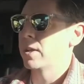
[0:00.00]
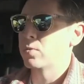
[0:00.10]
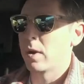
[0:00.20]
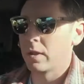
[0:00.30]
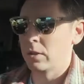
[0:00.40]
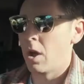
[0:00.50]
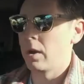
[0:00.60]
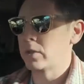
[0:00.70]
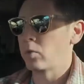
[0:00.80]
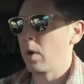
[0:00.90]
That's one of the
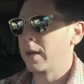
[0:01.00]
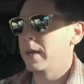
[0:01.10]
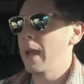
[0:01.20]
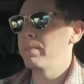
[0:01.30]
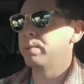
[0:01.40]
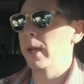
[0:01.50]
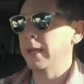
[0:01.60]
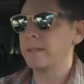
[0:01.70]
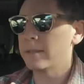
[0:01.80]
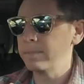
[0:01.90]
longest running
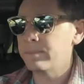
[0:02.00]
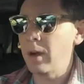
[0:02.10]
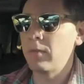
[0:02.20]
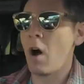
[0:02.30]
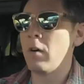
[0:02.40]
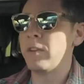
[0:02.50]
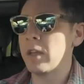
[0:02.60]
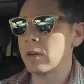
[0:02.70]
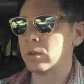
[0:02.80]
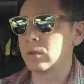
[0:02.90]
nameplates of all
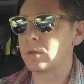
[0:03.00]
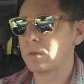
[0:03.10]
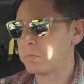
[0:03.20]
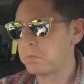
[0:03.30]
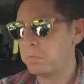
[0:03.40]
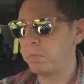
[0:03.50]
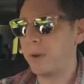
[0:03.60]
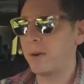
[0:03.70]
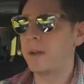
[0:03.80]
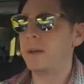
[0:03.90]
vehicles,
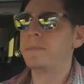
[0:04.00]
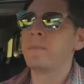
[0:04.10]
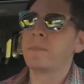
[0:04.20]
period.